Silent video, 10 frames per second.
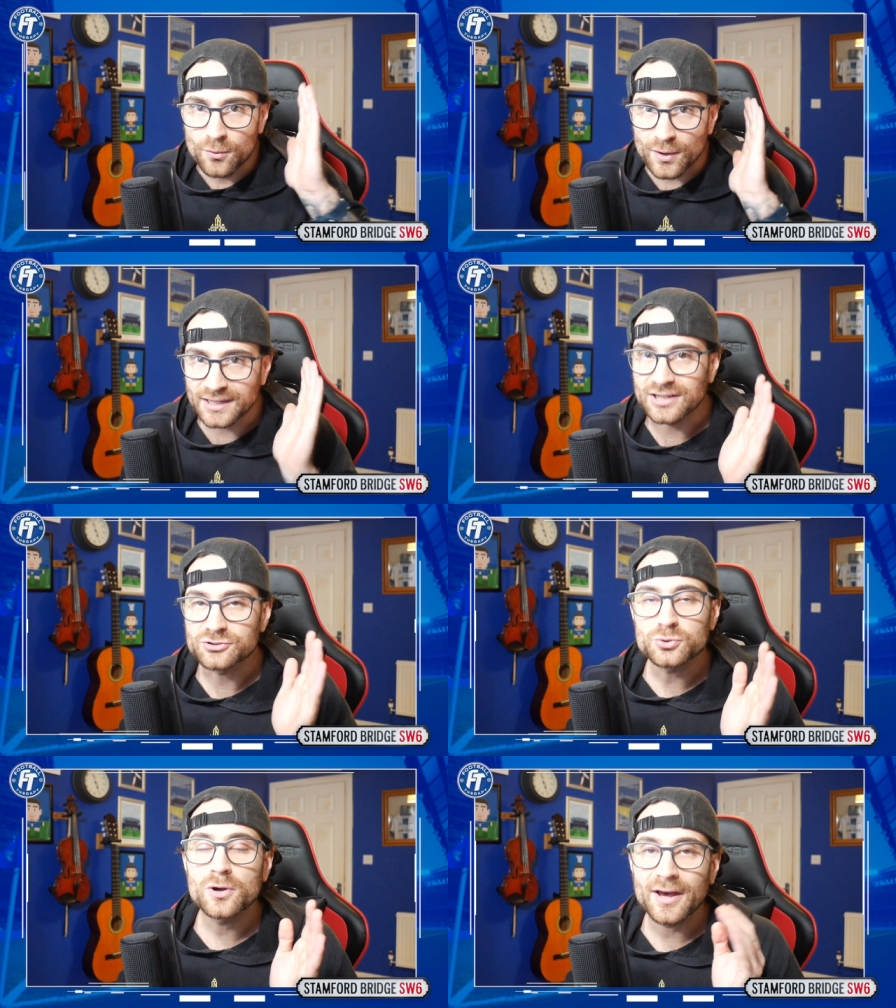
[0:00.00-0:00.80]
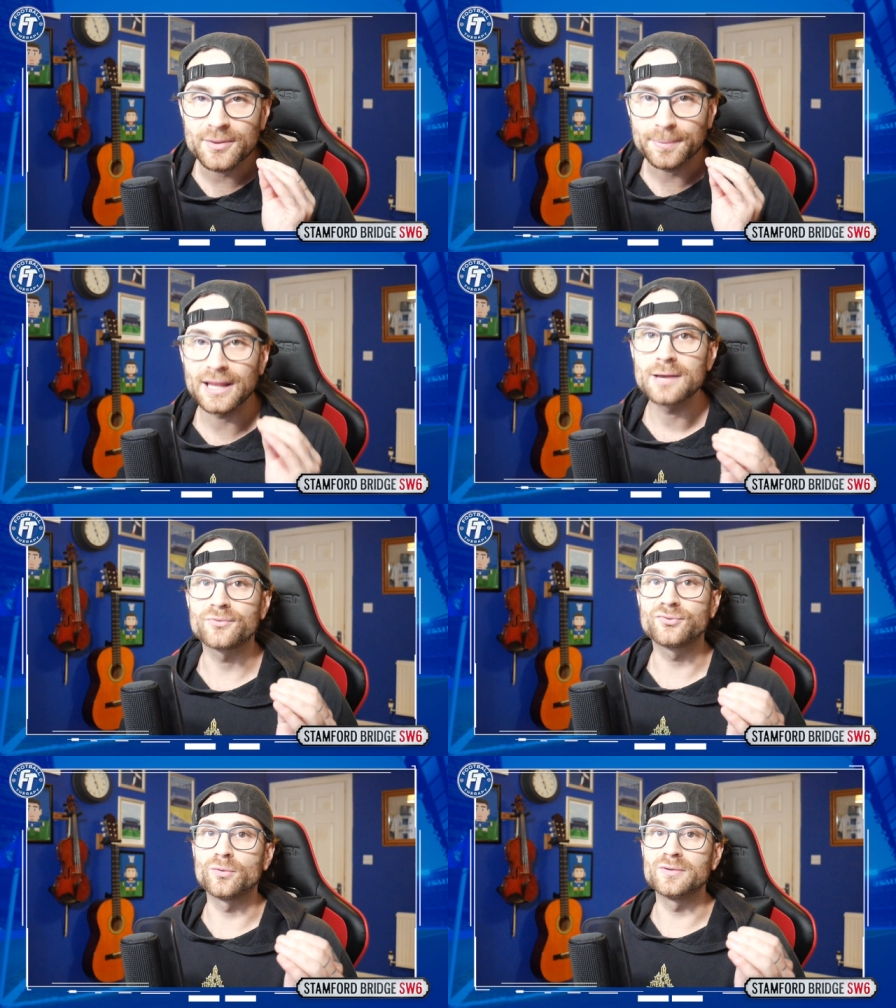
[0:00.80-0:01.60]
we're going to talk about the player
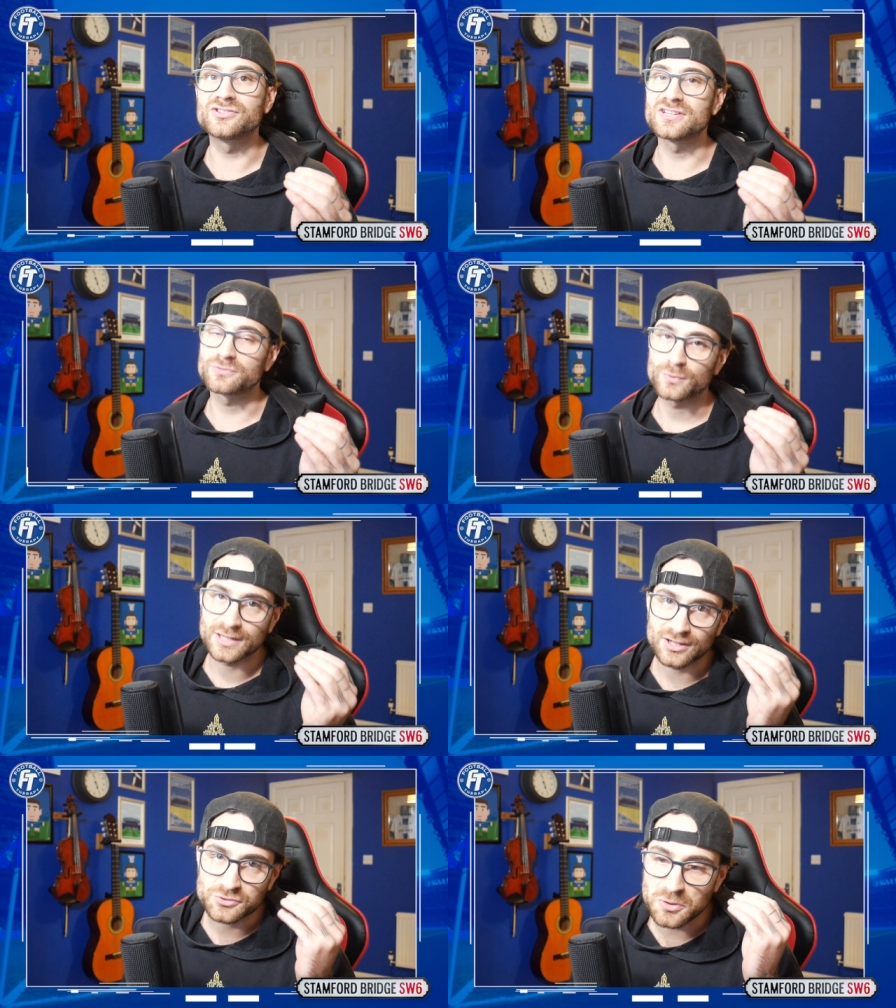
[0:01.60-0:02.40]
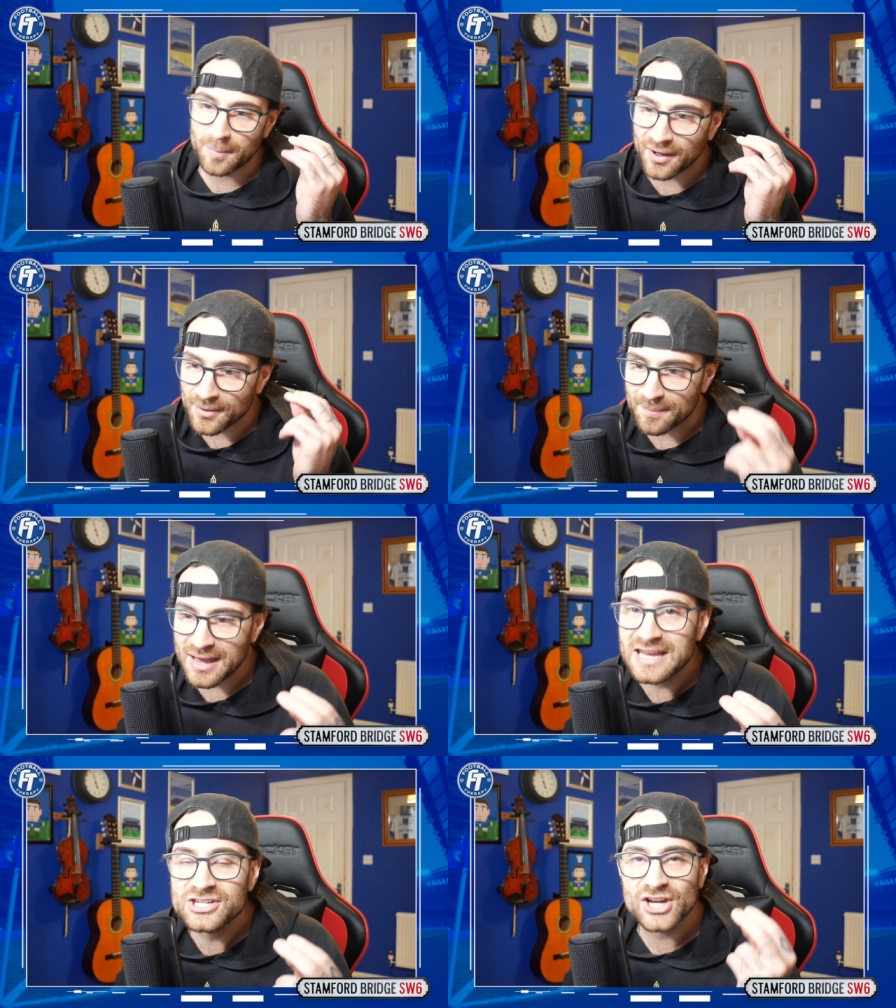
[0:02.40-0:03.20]
performances, and we're going to talk about the
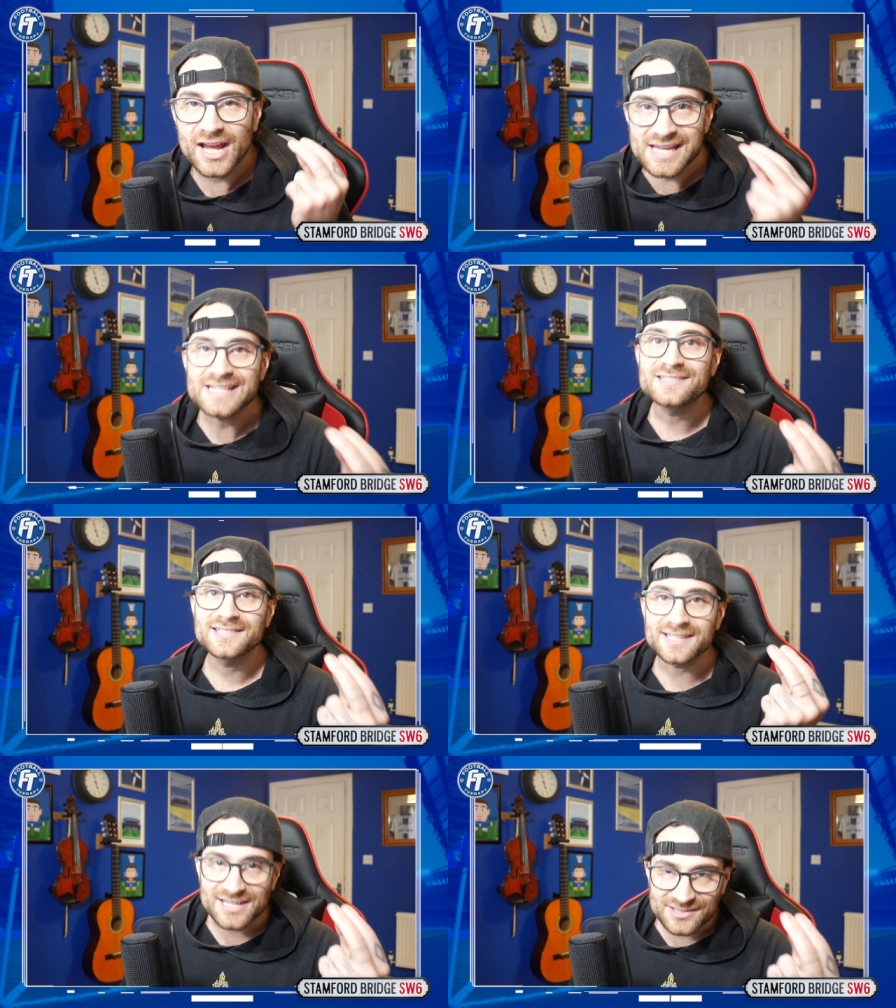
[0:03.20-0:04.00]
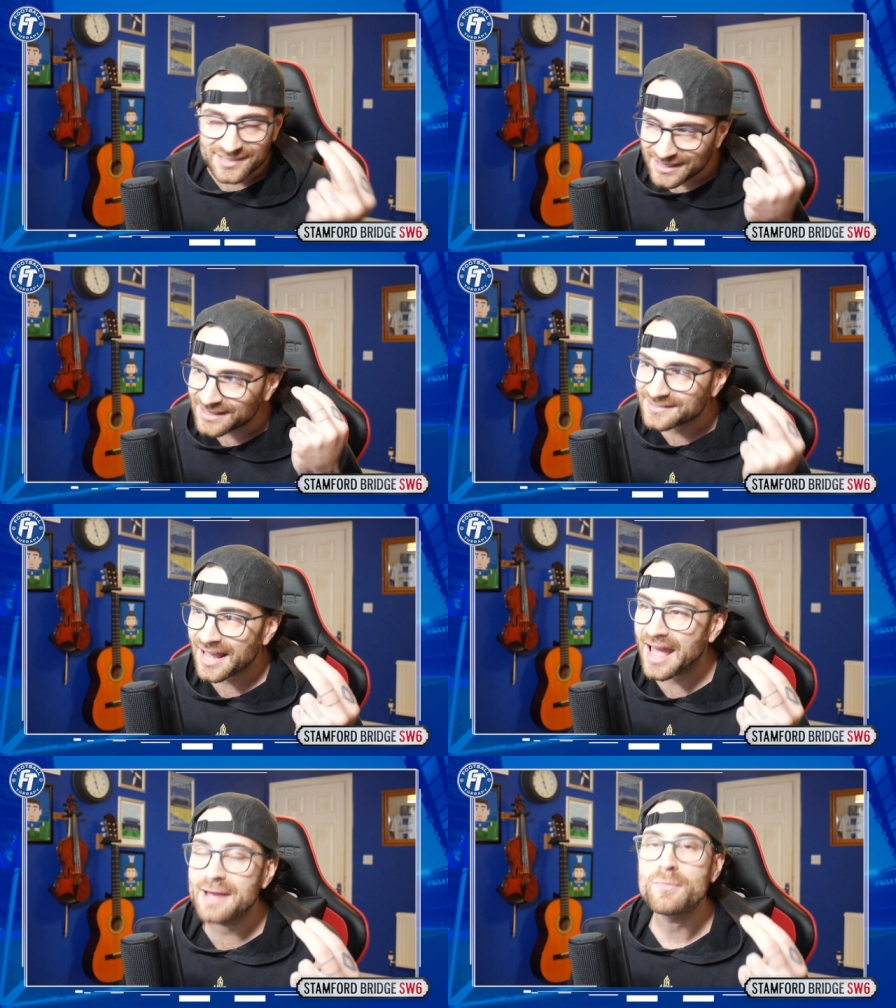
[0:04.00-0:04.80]
major incidents in this
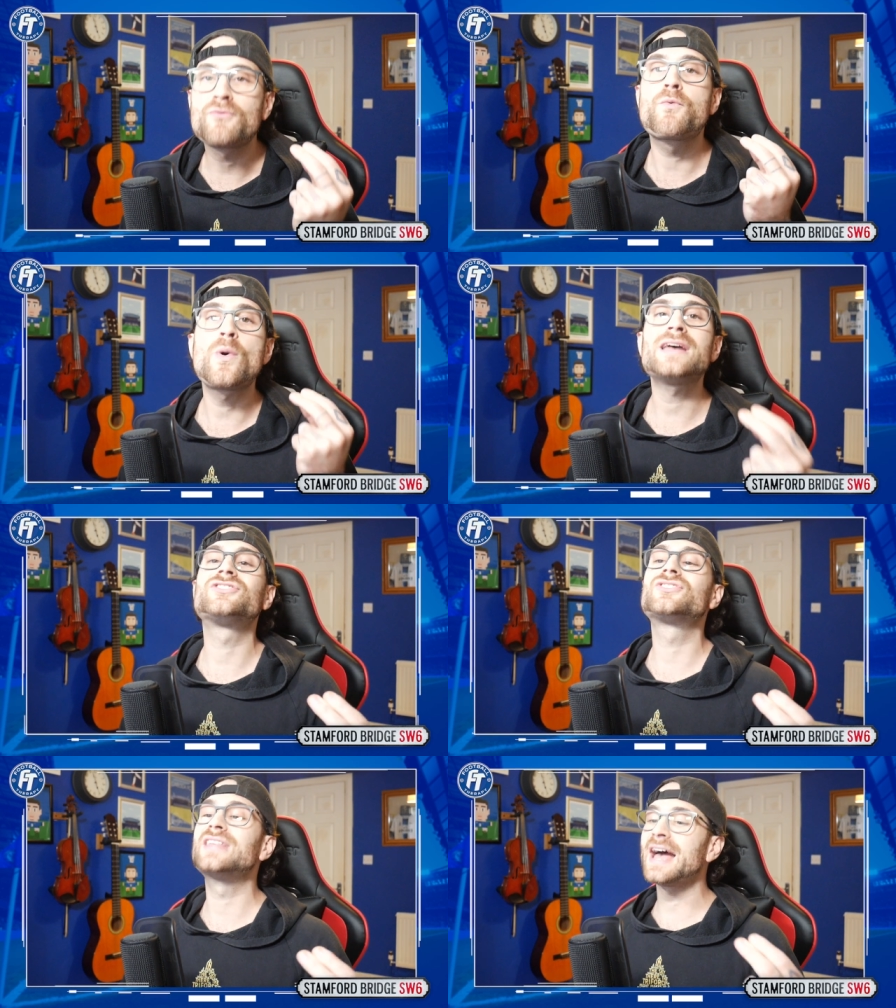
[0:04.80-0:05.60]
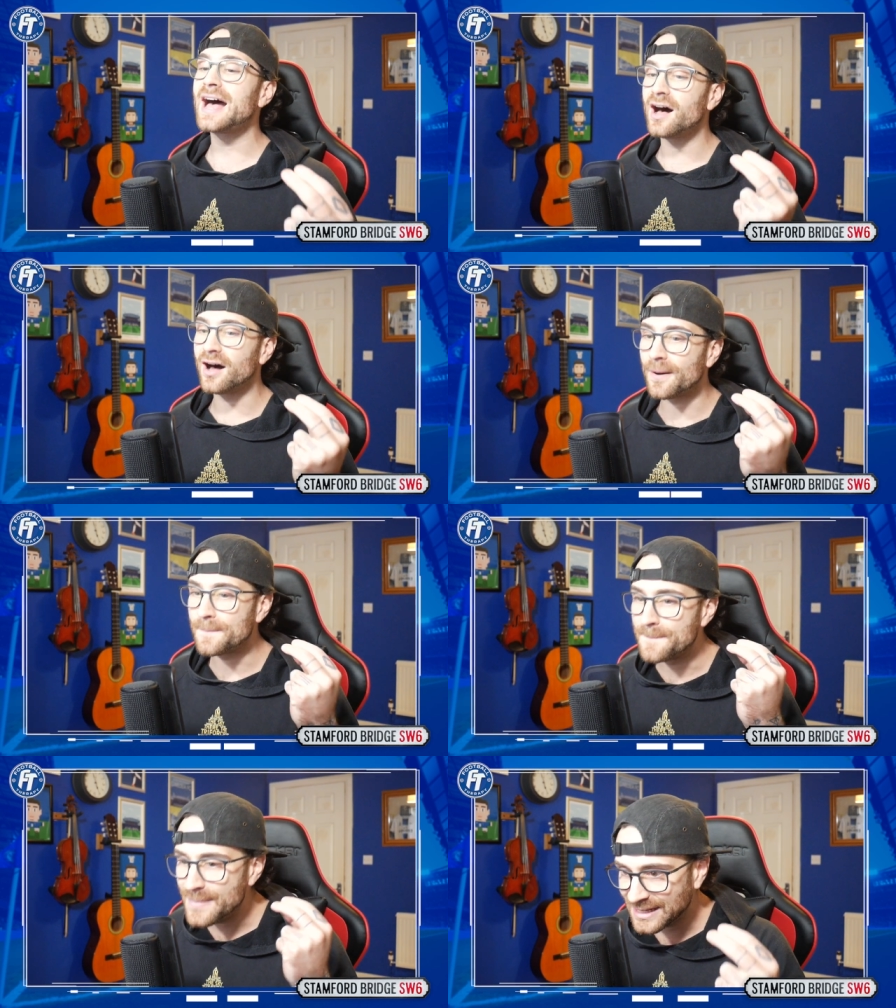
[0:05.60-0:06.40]
game, of which there are
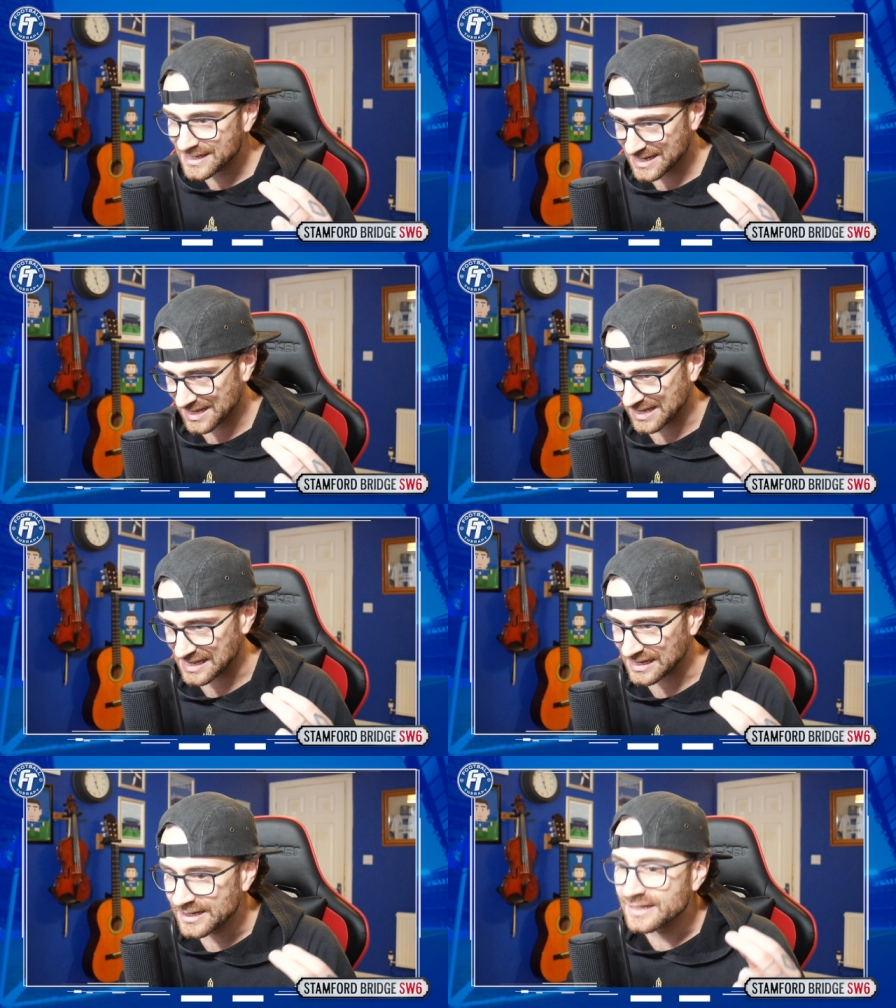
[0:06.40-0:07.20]
many.